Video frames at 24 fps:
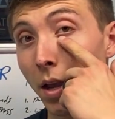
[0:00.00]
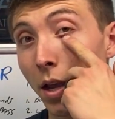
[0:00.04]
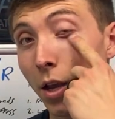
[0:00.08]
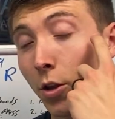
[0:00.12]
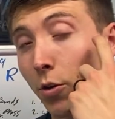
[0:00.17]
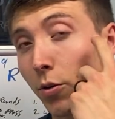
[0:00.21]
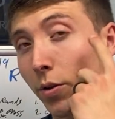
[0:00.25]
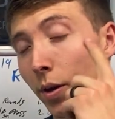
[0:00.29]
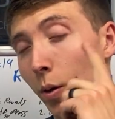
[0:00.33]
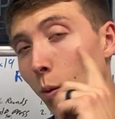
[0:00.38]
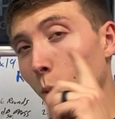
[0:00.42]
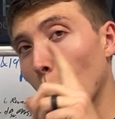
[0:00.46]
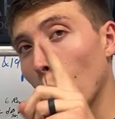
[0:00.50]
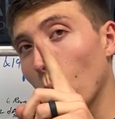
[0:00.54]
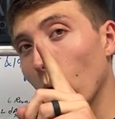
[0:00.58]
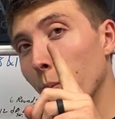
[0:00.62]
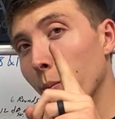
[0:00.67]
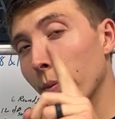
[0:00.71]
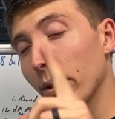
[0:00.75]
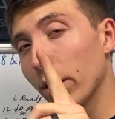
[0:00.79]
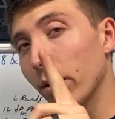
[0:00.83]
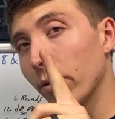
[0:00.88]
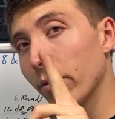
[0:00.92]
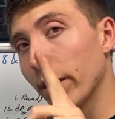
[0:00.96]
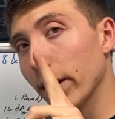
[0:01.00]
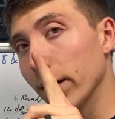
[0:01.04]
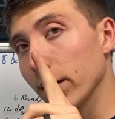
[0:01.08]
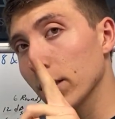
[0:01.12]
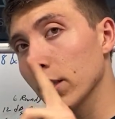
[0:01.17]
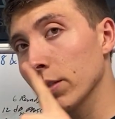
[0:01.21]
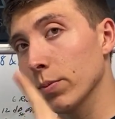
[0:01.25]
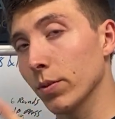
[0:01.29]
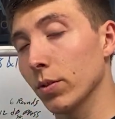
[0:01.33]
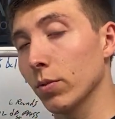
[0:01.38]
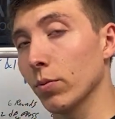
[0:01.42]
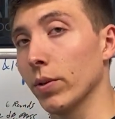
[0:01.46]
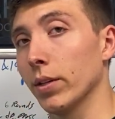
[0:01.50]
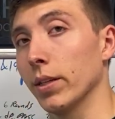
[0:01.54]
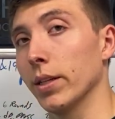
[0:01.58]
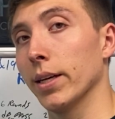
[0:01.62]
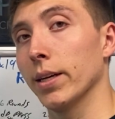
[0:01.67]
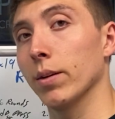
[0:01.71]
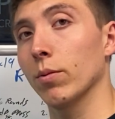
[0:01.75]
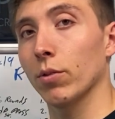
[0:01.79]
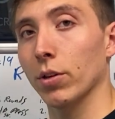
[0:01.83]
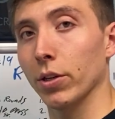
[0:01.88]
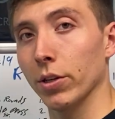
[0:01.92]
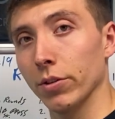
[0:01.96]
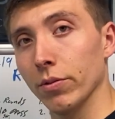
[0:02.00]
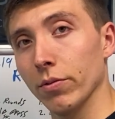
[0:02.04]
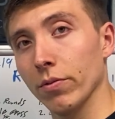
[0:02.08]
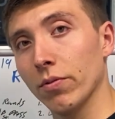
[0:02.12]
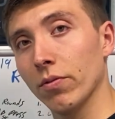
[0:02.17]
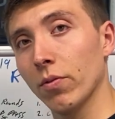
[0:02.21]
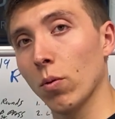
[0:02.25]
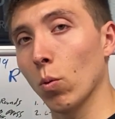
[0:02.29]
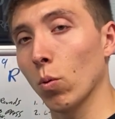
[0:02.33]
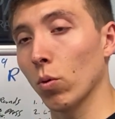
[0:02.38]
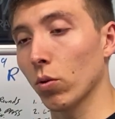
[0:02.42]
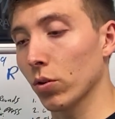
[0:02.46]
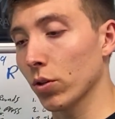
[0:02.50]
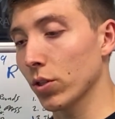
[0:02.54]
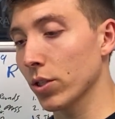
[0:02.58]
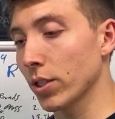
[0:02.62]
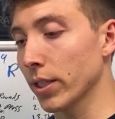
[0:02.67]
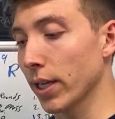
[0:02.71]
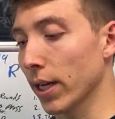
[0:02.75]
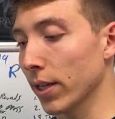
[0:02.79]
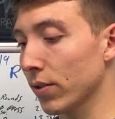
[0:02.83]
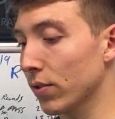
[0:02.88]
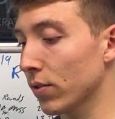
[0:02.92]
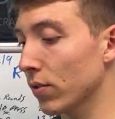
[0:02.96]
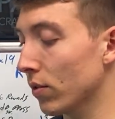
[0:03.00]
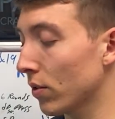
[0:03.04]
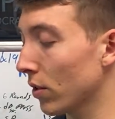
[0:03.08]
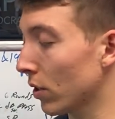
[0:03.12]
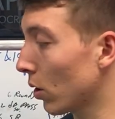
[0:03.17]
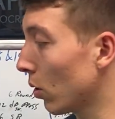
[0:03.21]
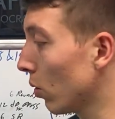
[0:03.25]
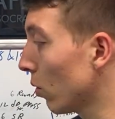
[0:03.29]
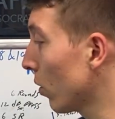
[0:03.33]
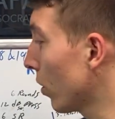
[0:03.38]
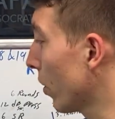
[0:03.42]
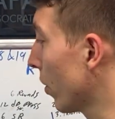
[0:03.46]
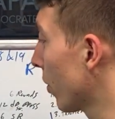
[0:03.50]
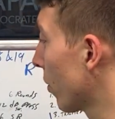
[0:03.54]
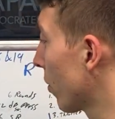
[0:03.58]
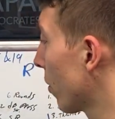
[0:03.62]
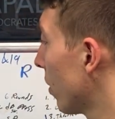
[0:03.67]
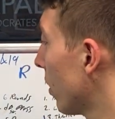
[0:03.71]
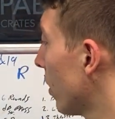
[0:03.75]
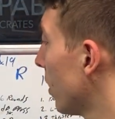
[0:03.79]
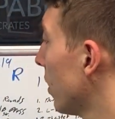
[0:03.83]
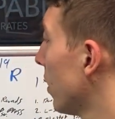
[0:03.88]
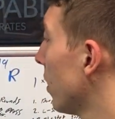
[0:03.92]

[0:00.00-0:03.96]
You get 1 minute rest between that. We're gonna do 4 sets. The goal here,